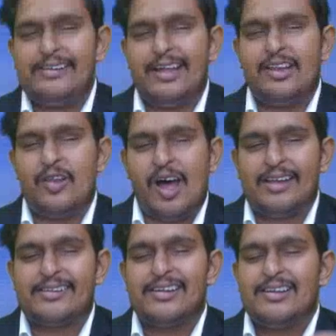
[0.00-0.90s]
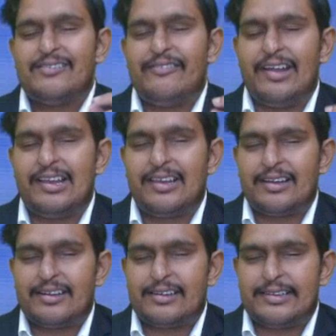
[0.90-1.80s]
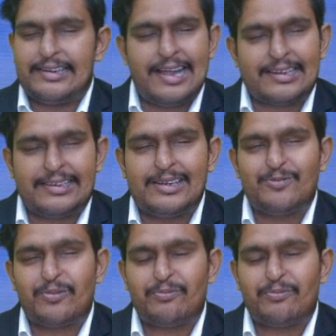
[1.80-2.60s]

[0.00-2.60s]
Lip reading: a loss, we'll deduct it